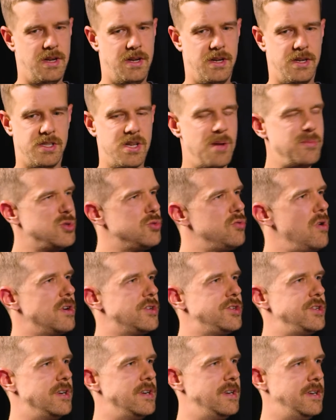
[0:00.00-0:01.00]
some
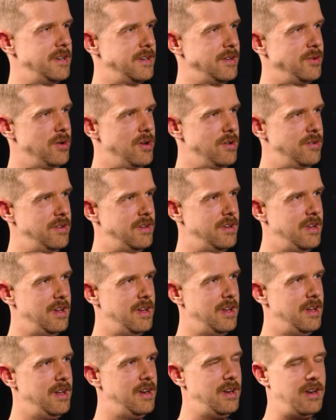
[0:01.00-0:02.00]
structure, you know.
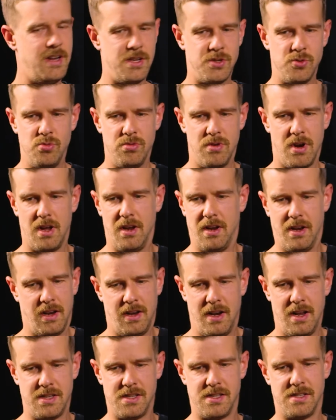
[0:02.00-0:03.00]

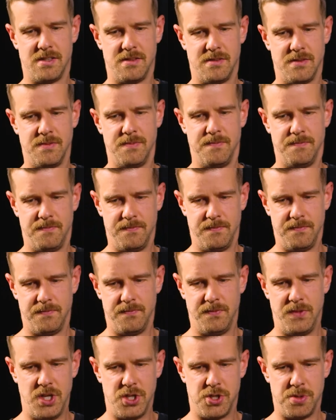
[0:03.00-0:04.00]
Let's
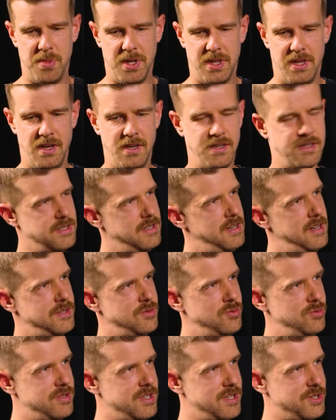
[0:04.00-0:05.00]
ditch meetings, let's
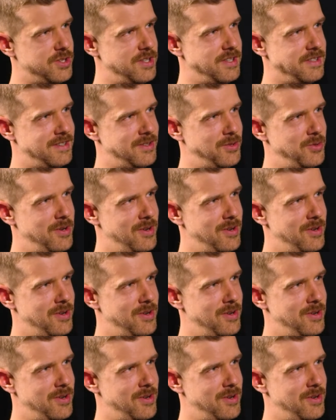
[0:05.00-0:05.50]
do sessions, you